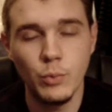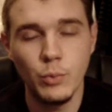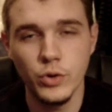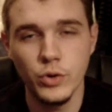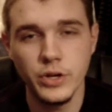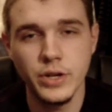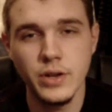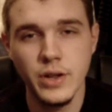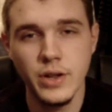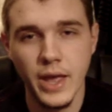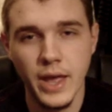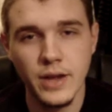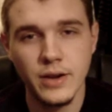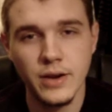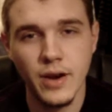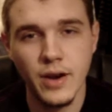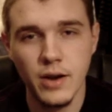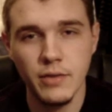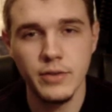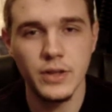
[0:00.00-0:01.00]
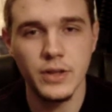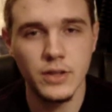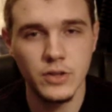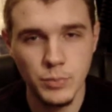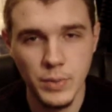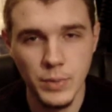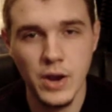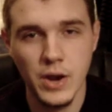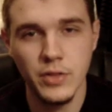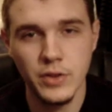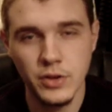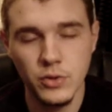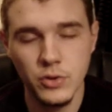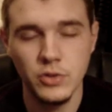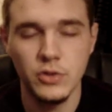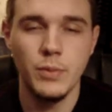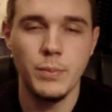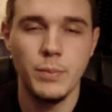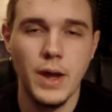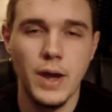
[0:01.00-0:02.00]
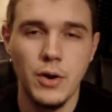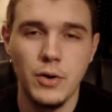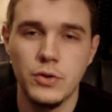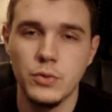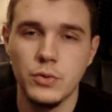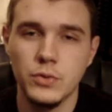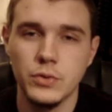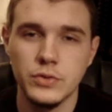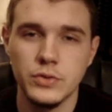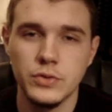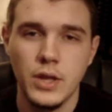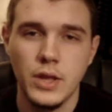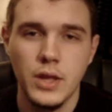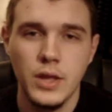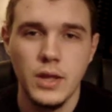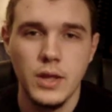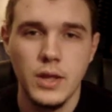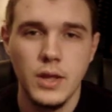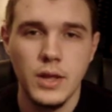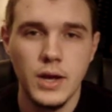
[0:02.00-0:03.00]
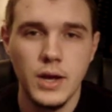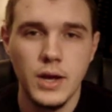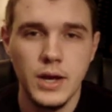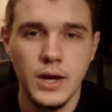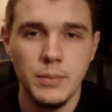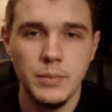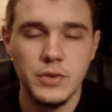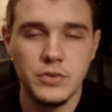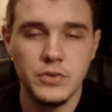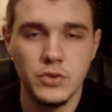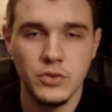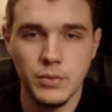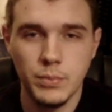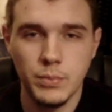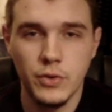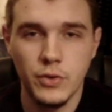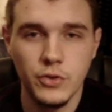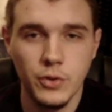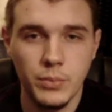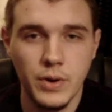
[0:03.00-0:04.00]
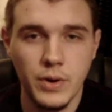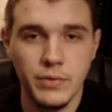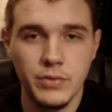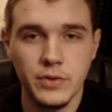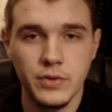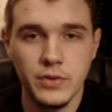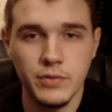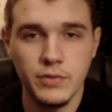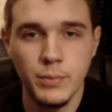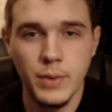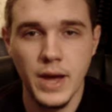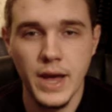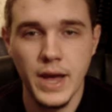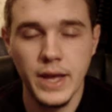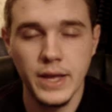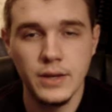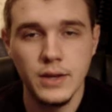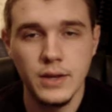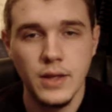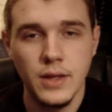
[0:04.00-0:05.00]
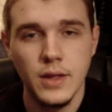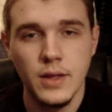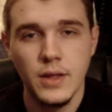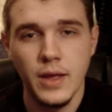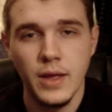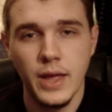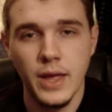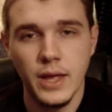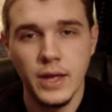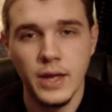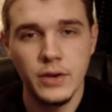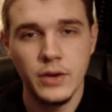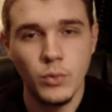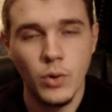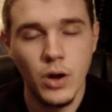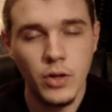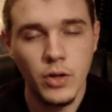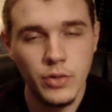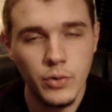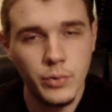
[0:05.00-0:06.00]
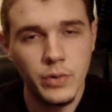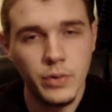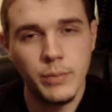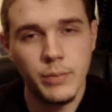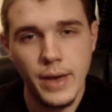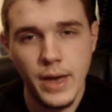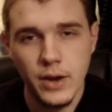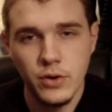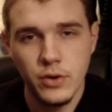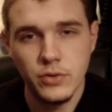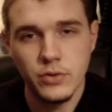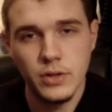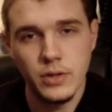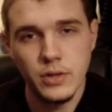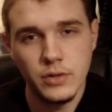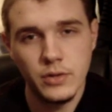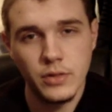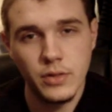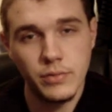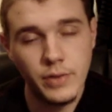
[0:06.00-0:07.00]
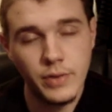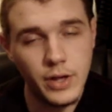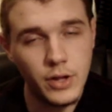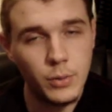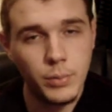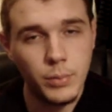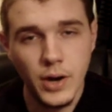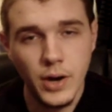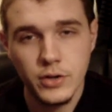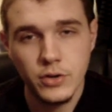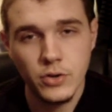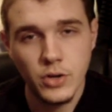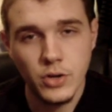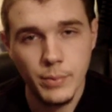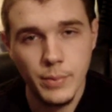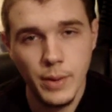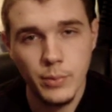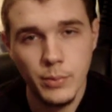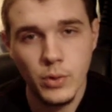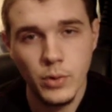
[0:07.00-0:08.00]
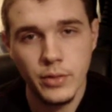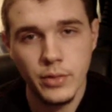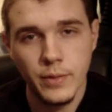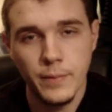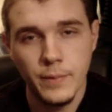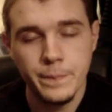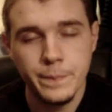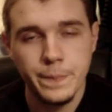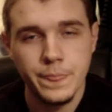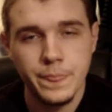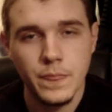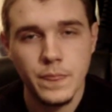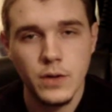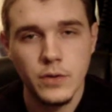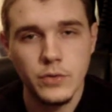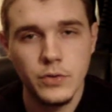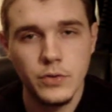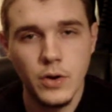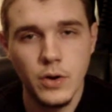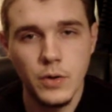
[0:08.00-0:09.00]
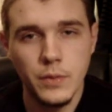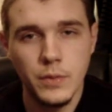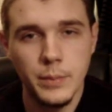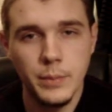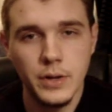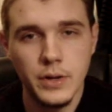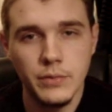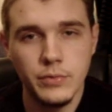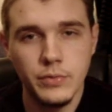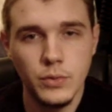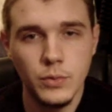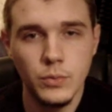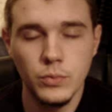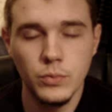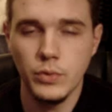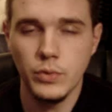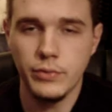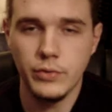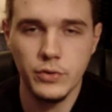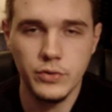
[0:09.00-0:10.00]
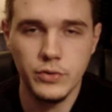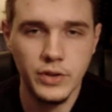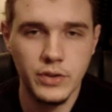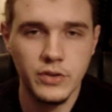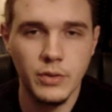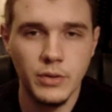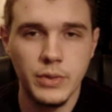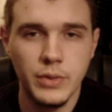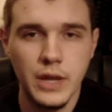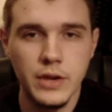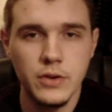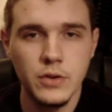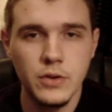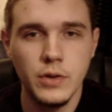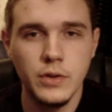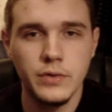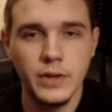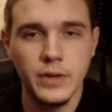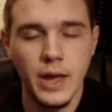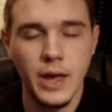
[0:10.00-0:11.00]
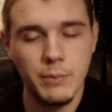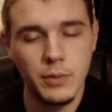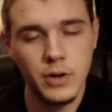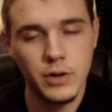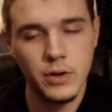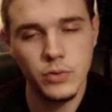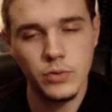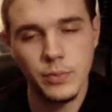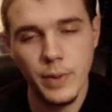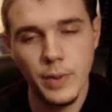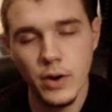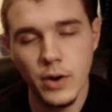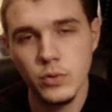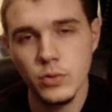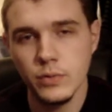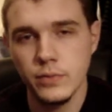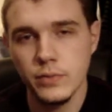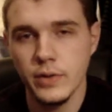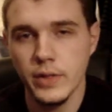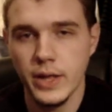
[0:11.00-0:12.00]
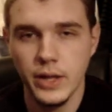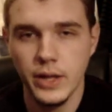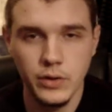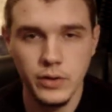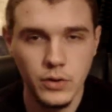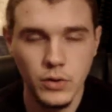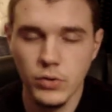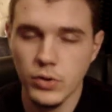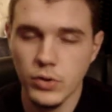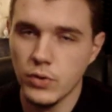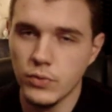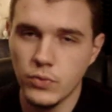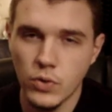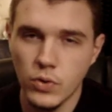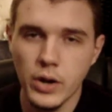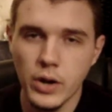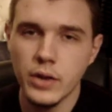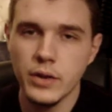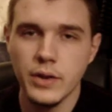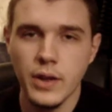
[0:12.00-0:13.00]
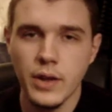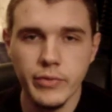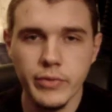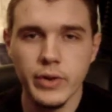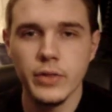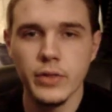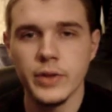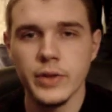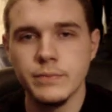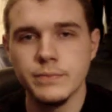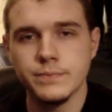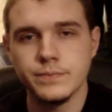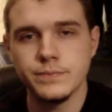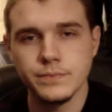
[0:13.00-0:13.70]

wood hand carving is better than using the power tools. It's just a personal preference of mine, and all that really matters is the final product you come up with. So, I mean, if you're seeing something I do and say I'm going to use a power tool for that, you know, go for it, definitely.